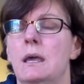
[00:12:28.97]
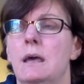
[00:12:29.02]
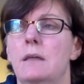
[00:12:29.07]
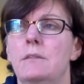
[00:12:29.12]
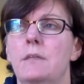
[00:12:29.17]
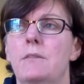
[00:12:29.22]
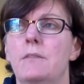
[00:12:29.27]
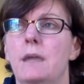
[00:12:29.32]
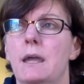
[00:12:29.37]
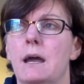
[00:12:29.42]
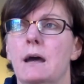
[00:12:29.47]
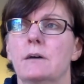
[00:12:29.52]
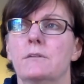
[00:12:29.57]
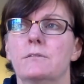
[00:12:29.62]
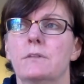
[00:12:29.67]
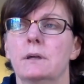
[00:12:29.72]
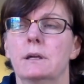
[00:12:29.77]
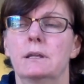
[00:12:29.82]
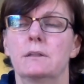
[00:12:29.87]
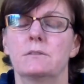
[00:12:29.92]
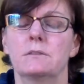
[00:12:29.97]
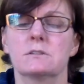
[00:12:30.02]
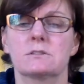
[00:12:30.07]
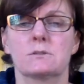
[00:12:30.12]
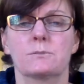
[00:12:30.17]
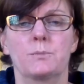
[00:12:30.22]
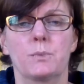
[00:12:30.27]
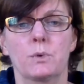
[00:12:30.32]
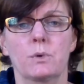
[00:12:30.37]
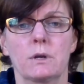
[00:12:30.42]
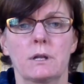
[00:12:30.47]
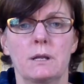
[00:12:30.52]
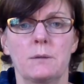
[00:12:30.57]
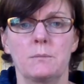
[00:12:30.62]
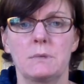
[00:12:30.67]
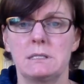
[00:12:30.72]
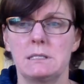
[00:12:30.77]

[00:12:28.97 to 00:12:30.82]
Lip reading: And then they have like the supporting